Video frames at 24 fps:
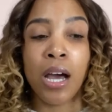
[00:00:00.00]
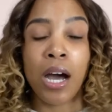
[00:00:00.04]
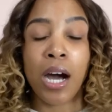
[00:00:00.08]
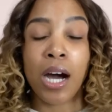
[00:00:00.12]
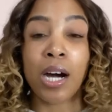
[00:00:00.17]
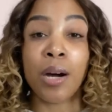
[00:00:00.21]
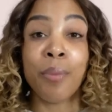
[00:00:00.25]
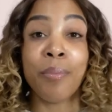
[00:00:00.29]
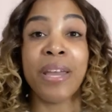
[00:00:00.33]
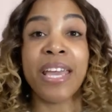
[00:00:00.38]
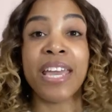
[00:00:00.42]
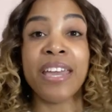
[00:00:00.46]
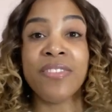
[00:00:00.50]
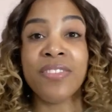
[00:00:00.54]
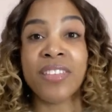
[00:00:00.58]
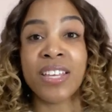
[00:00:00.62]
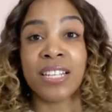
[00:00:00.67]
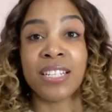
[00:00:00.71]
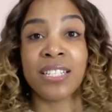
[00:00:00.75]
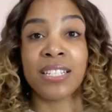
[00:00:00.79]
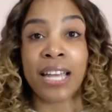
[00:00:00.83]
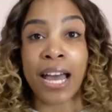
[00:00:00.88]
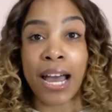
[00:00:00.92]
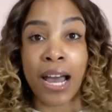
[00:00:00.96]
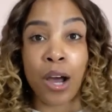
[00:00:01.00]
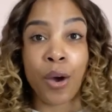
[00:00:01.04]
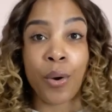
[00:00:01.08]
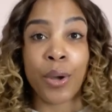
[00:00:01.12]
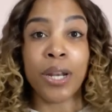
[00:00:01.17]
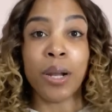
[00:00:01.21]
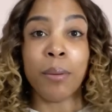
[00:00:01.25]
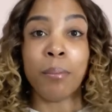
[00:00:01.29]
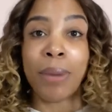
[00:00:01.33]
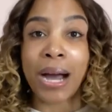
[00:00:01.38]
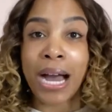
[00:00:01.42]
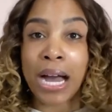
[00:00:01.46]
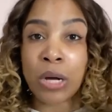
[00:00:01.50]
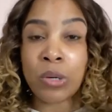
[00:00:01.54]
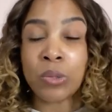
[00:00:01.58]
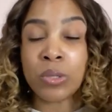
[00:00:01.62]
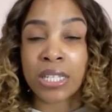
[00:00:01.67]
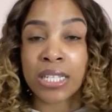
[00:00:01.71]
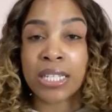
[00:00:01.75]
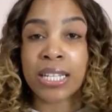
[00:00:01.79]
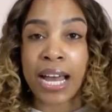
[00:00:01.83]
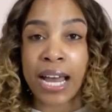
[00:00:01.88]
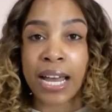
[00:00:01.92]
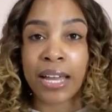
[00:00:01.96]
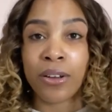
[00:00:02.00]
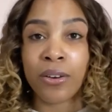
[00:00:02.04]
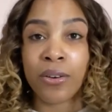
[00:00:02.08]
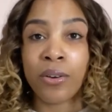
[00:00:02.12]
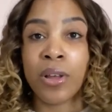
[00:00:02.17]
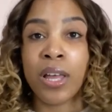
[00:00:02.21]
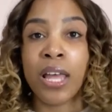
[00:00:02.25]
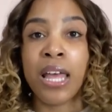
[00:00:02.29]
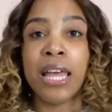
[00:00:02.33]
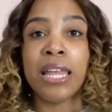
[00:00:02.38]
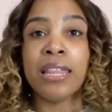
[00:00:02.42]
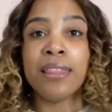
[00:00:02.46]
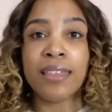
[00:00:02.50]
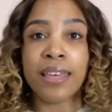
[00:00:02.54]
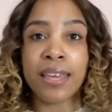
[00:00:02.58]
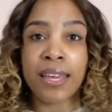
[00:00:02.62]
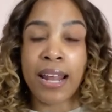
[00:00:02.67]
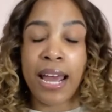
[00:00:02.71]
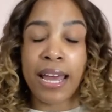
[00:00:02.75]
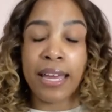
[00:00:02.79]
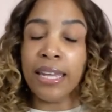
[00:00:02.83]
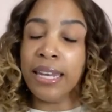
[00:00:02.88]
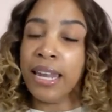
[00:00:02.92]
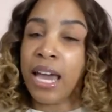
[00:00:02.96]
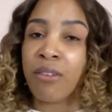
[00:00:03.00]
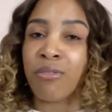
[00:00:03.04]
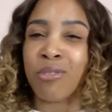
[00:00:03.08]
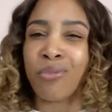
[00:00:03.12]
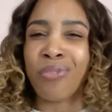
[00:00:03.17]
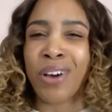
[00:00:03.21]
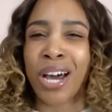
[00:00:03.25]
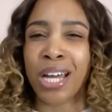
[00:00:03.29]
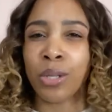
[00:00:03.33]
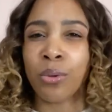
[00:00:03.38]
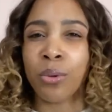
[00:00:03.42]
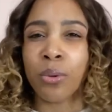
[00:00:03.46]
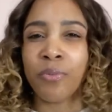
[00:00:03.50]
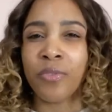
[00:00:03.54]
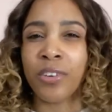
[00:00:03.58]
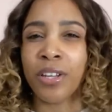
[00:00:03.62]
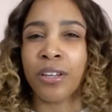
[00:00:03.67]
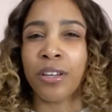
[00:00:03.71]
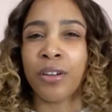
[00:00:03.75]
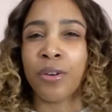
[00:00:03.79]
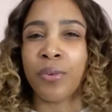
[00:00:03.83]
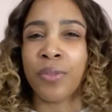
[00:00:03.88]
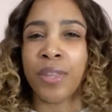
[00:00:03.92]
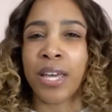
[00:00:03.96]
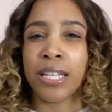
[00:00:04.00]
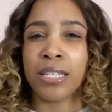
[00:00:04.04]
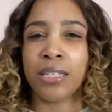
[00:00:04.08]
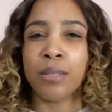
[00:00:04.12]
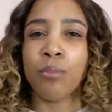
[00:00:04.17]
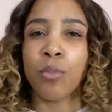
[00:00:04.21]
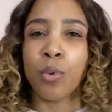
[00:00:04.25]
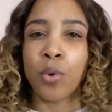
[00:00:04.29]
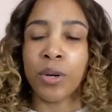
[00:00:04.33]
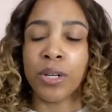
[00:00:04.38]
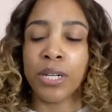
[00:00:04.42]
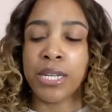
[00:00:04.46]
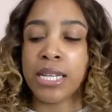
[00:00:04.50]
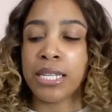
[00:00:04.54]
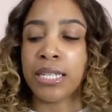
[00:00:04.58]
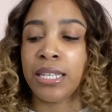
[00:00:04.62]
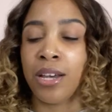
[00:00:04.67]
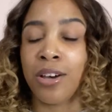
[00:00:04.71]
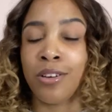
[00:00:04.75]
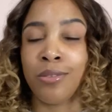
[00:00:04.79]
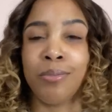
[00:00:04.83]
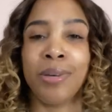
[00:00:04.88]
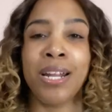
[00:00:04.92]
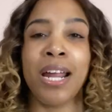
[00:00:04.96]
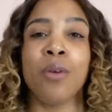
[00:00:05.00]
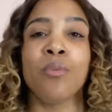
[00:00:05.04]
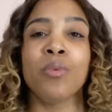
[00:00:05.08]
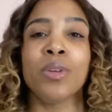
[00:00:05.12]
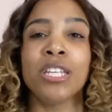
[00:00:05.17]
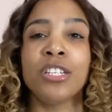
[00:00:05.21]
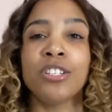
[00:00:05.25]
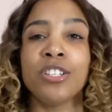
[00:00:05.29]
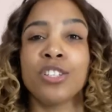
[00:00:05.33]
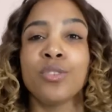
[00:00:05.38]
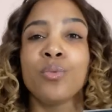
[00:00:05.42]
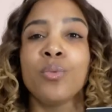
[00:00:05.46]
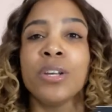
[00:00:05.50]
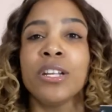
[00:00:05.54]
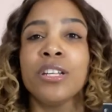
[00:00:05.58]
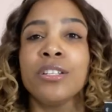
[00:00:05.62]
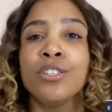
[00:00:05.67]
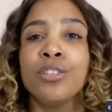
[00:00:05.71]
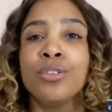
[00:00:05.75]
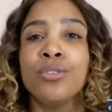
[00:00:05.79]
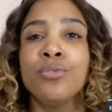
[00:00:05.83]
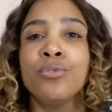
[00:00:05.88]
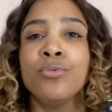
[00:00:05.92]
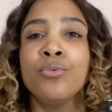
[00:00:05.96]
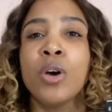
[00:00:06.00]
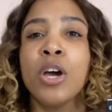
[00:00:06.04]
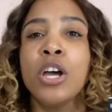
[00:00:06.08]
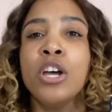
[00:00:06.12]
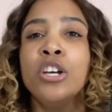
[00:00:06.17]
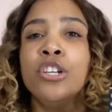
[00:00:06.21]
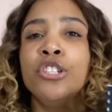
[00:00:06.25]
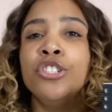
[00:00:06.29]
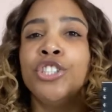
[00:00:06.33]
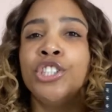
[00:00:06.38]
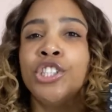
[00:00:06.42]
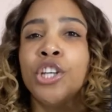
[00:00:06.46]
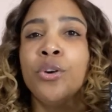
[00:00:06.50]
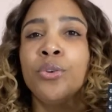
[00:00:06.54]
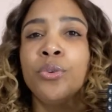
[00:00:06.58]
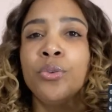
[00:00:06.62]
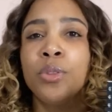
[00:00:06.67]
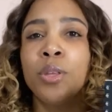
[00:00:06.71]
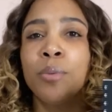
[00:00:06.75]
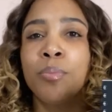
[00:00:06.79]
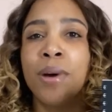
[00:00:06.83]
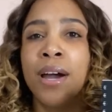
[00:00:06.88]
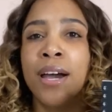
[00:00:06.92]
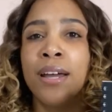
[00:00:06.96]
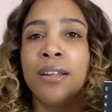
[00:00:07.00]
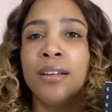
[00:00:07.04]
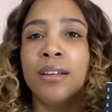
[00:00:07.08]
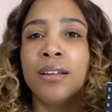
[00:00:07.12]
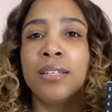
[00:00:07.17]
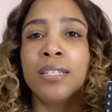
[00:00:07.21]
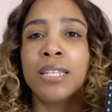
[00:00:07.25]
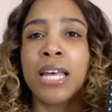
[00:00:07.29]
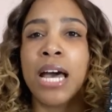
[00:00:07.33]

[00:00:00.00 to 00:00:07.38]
um, in this style, in a bound style, then I can have a follow-up video that's more detailed. But I really just wanted to show you the products.